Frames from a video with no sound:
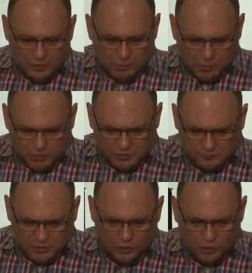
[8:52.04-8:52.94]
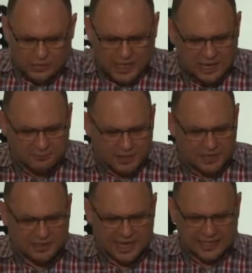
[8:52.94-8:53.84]
The word of the Lord came
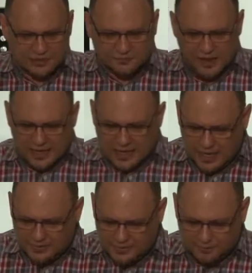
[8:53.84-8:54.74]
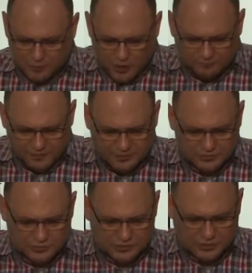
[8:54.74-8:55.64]
by the hand of Haggai, the
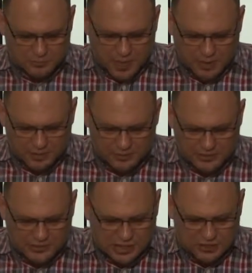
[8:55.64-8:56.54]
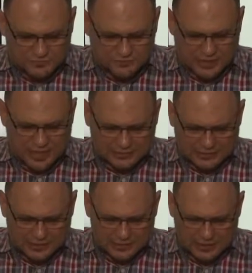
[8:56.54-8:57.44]
prophet, to Zerubbabel, the son of
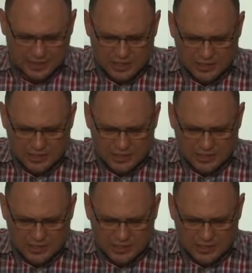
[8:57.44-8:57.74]
Shealtiel,